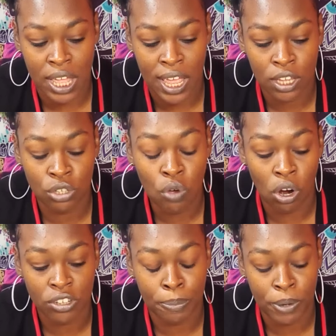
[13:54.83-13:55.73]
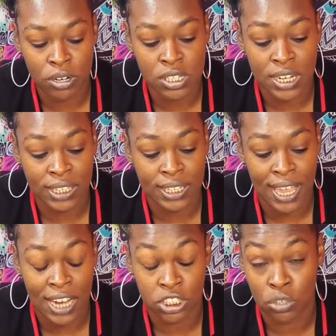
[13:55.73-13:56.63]
that you are the person that
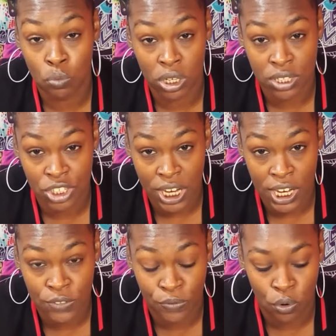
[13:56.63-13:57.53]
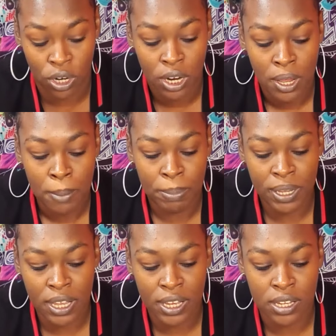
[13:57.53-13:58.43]
they actually want to change for
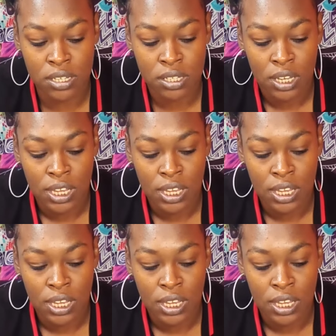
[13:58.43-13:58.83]
because